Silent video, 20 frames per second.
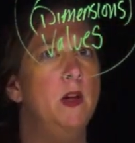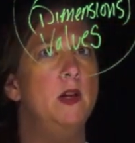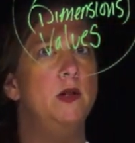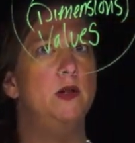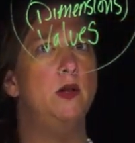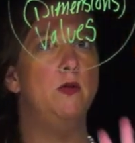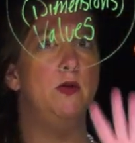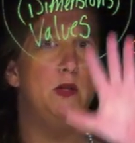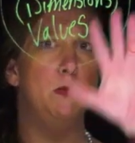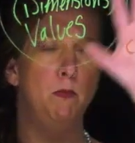
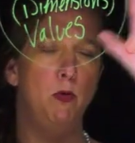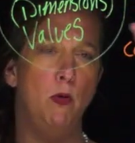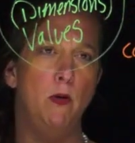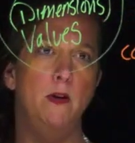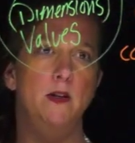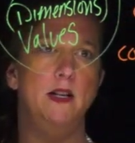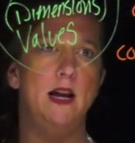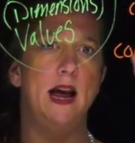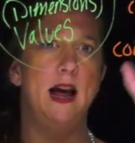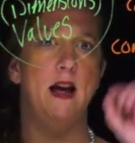So it's
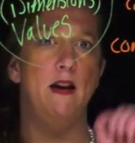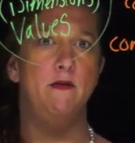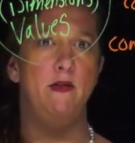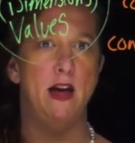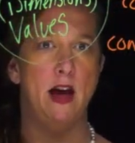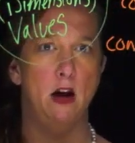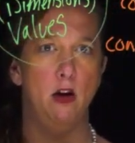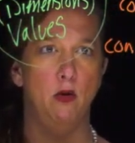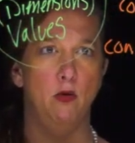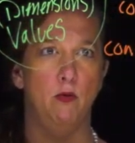important to have
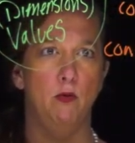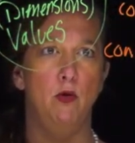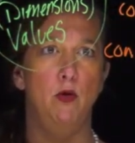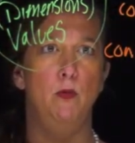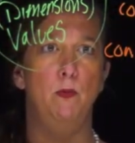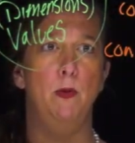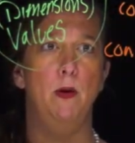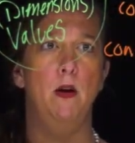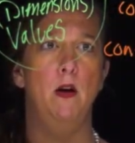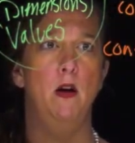that
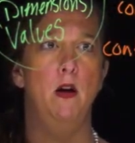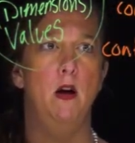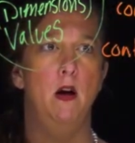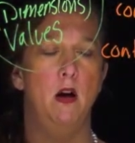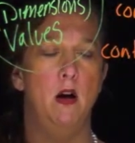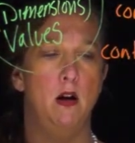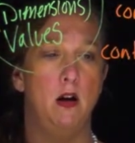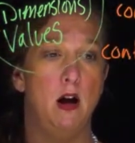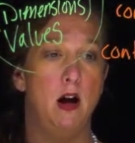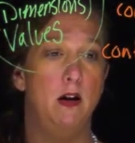group
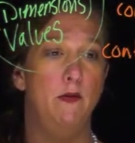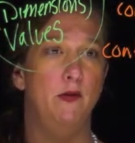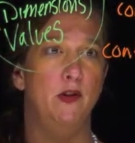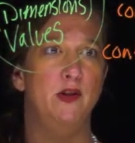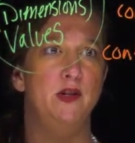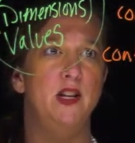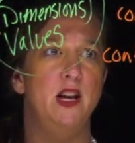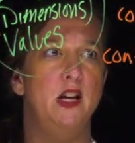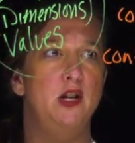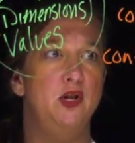
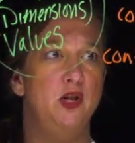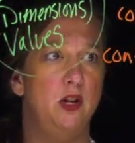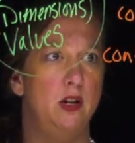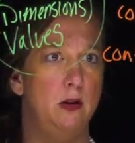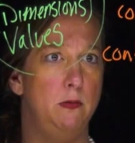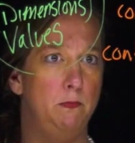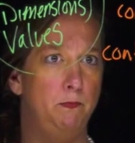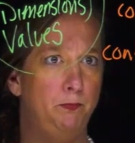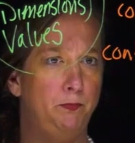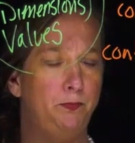
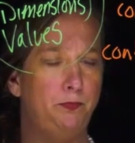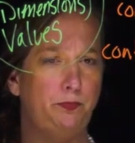conversation